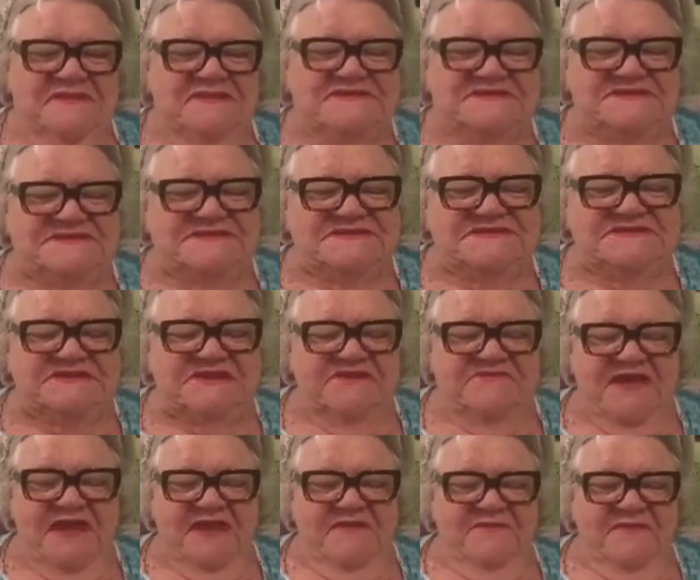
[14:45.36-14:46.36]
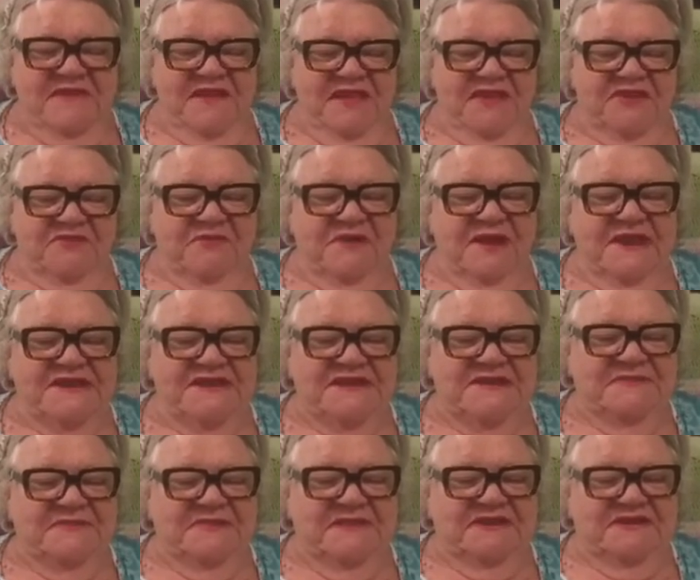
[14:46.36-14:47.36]
but she says they've had a lot of rain
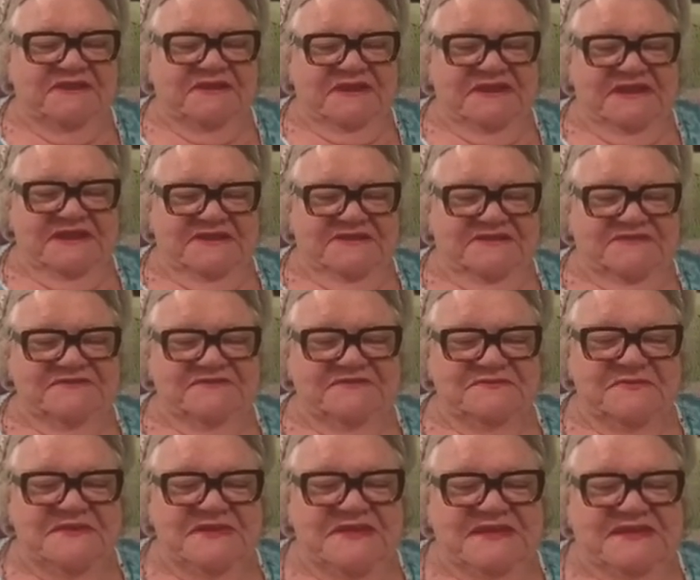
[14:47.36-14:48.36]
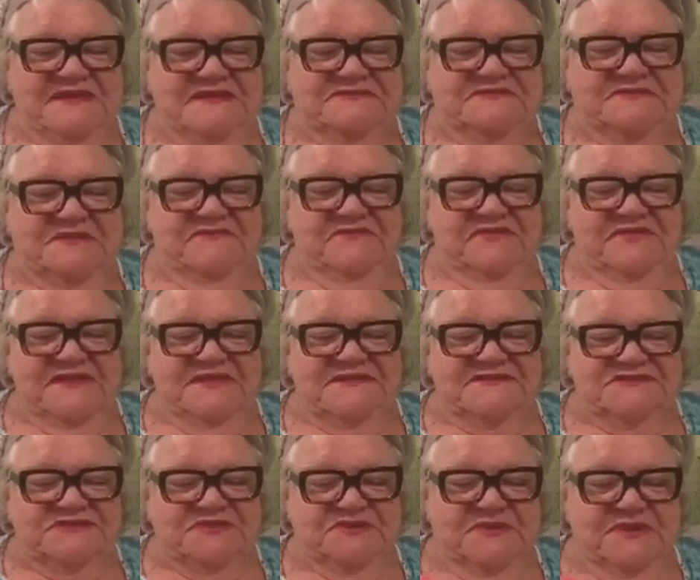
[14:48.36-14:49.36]
up there in the hills. So
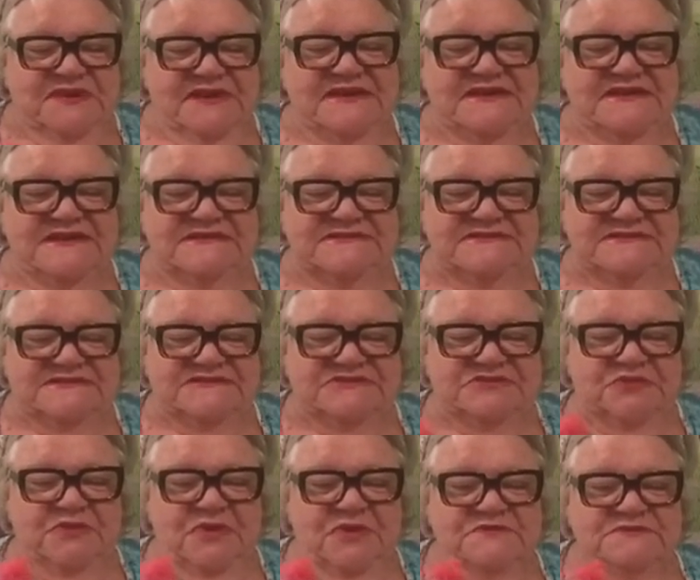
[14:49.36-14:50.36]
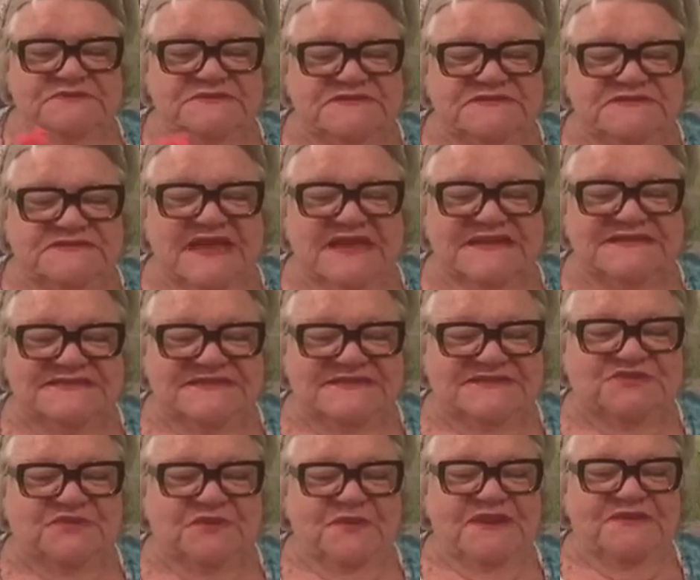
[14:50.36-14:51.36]
everything's green. It says a rose. She's got
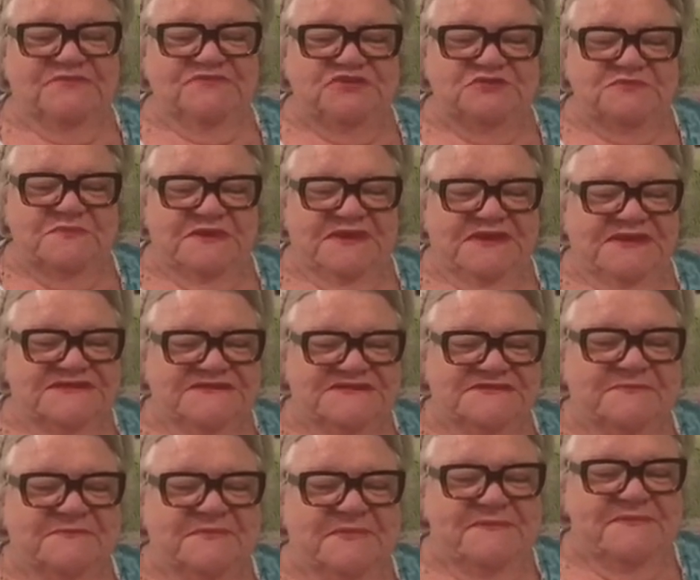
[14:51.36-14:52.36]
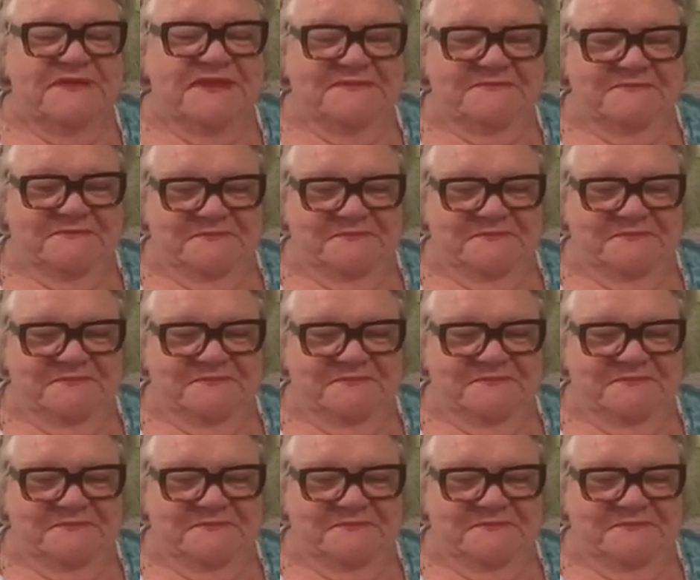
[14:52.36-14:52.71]
six rose buds. I mean,